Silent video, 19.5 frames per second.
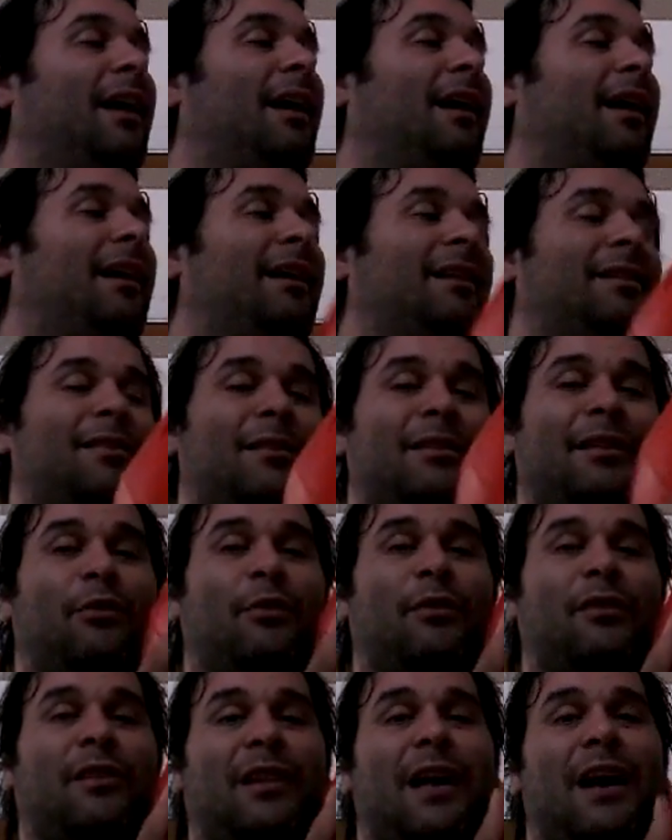So this
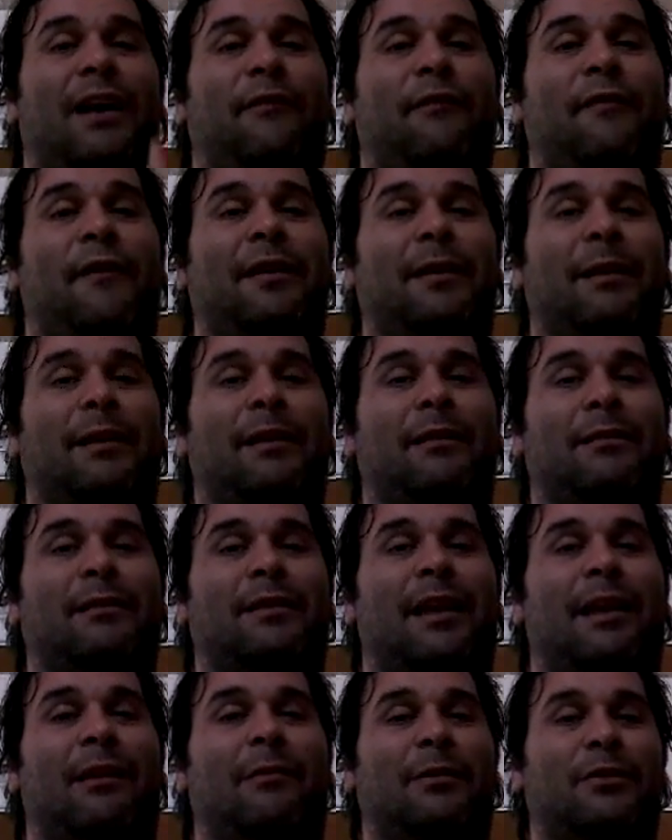was a lot of fun to
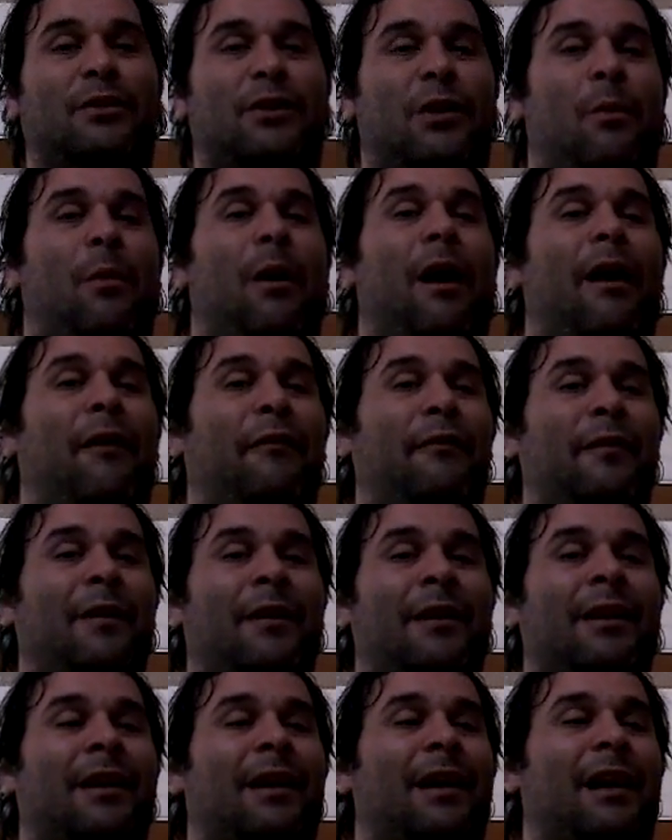take and show off.
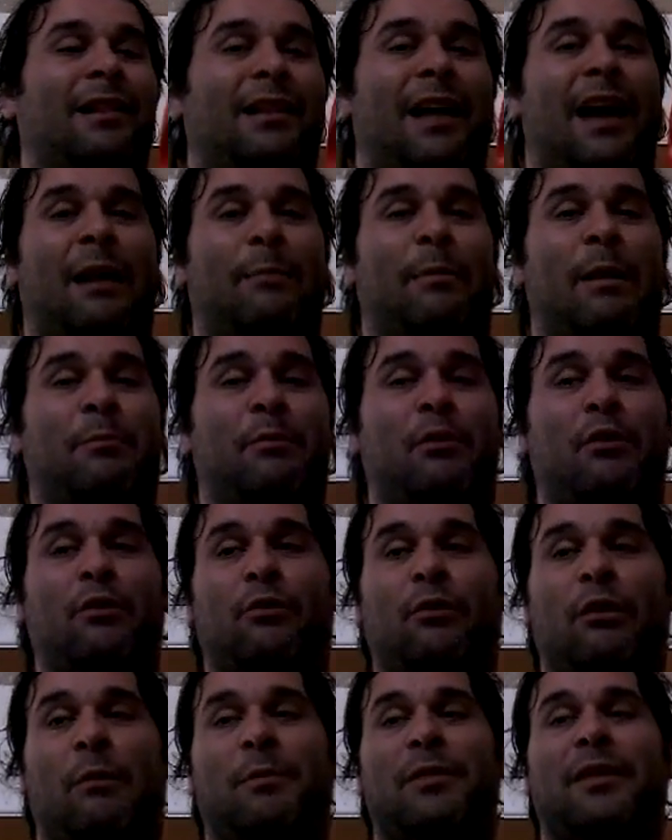A lot of people who
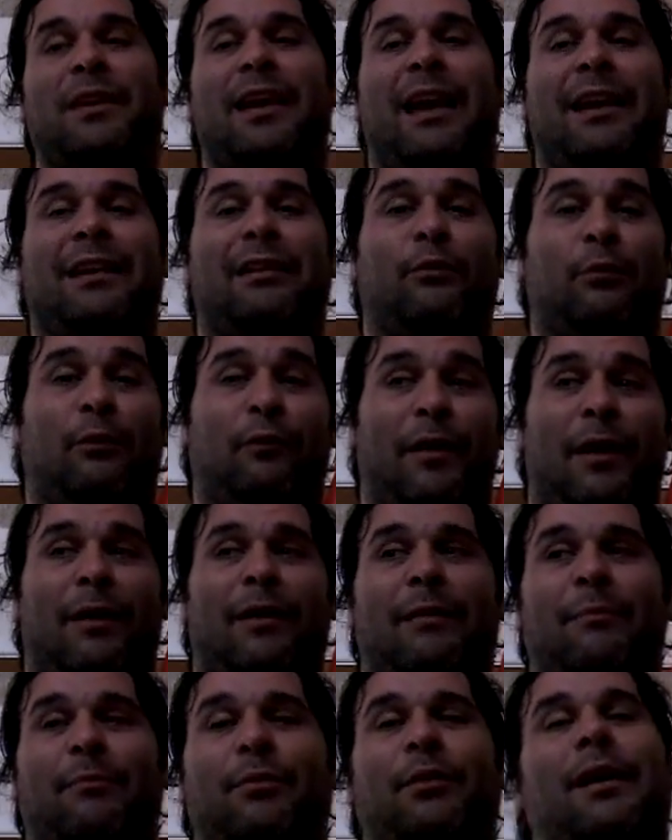grew up in the 90s were
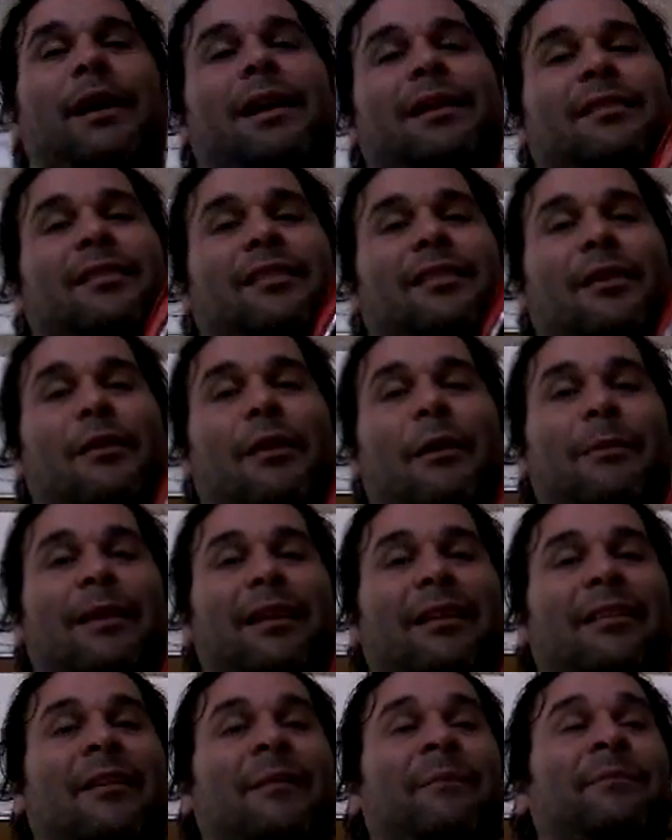very impressed. So, I
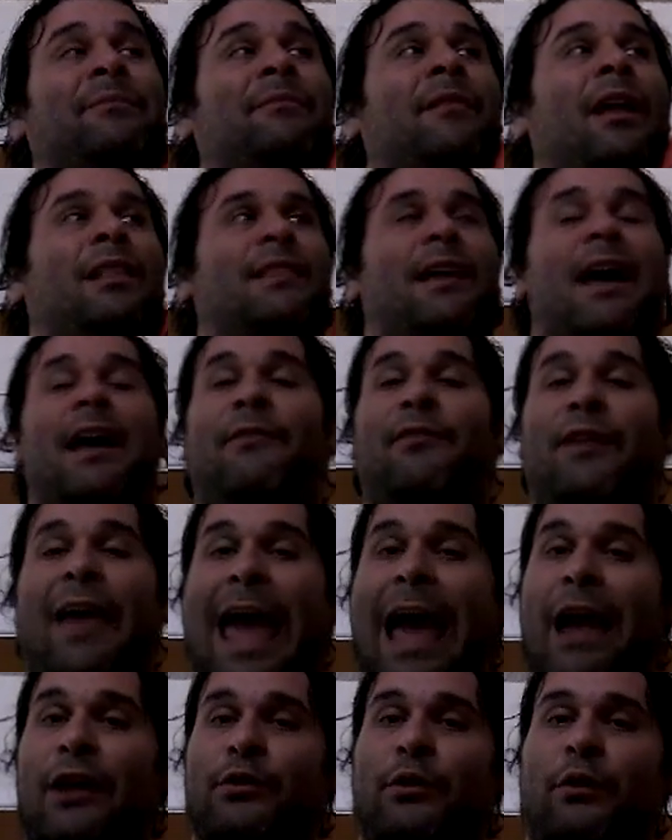mean, a lot of
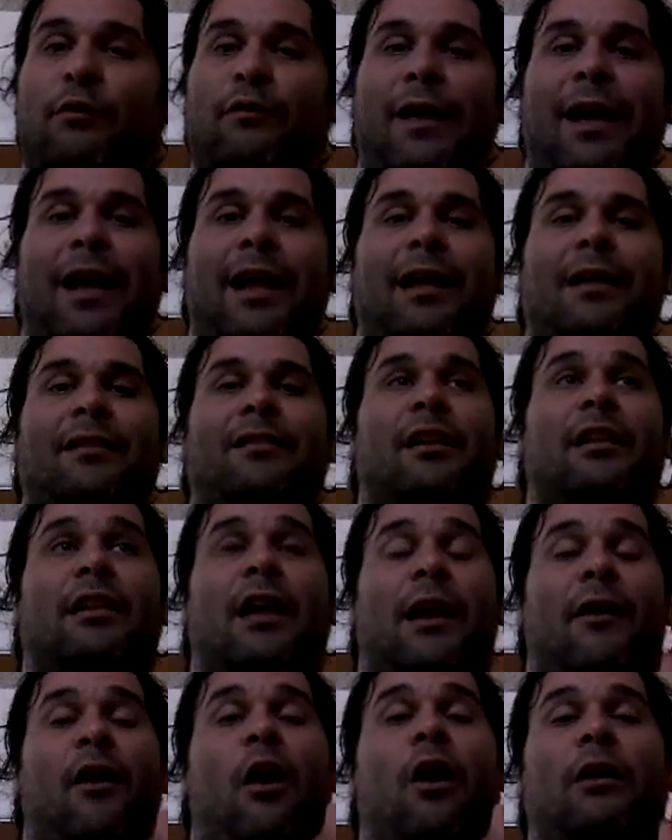casual fans and a
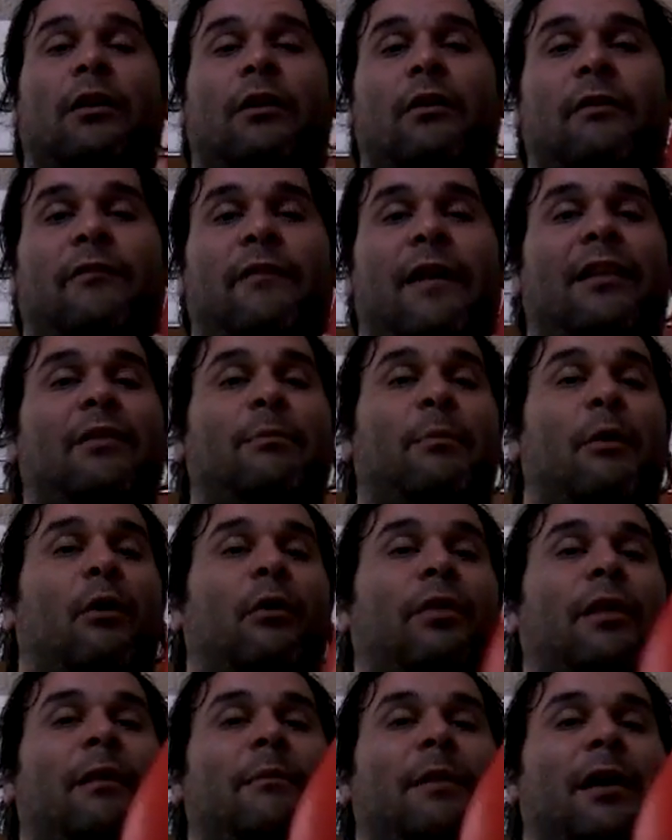lot of hardcore fans
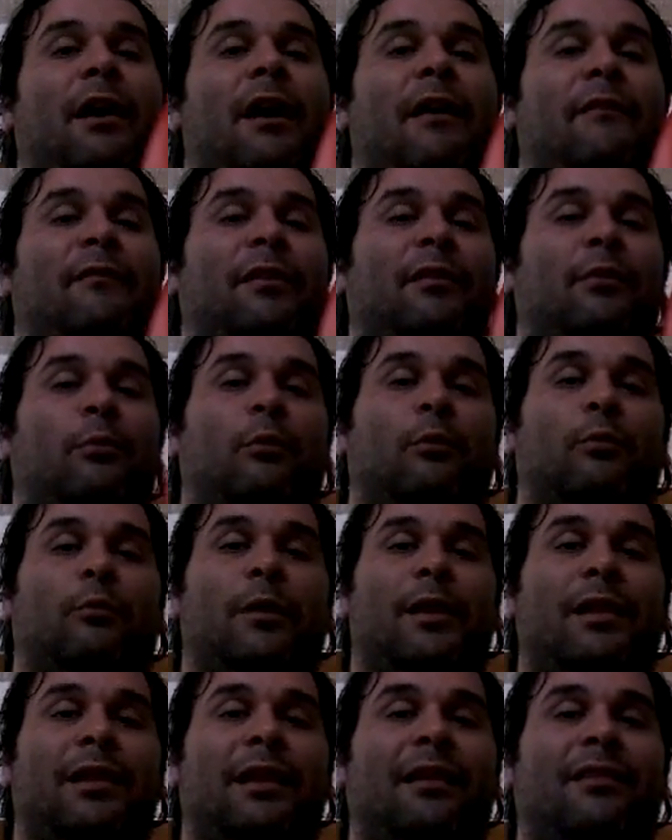both at my office were
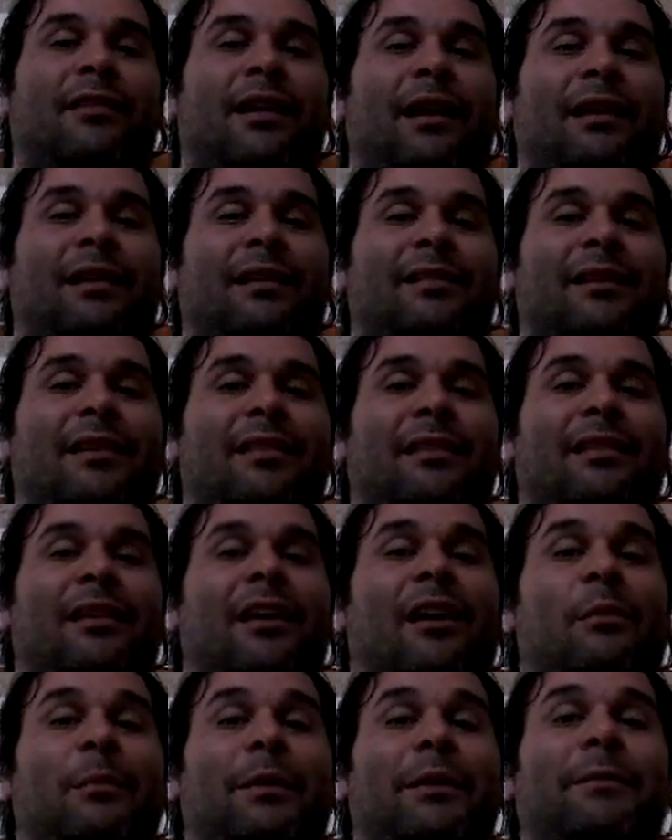really excited to see this
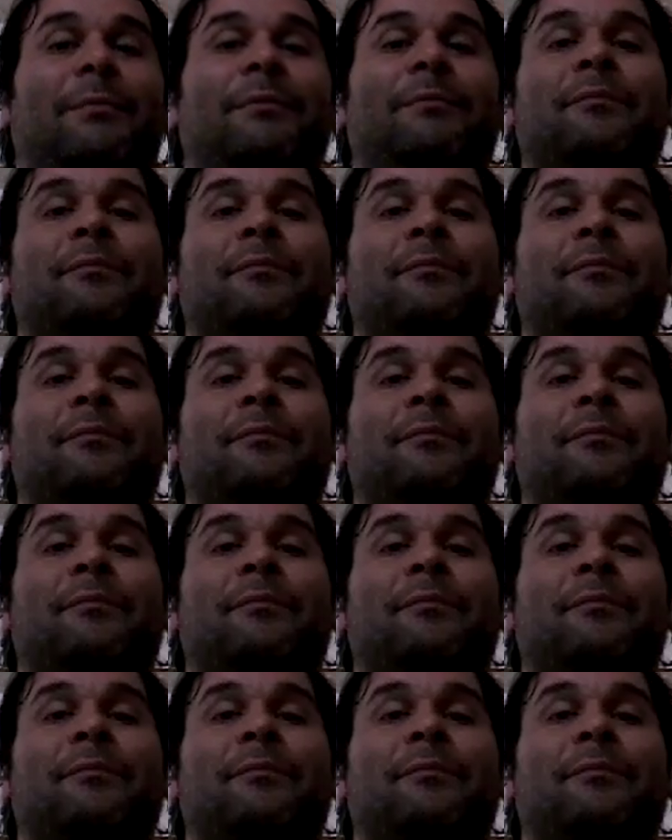helmet.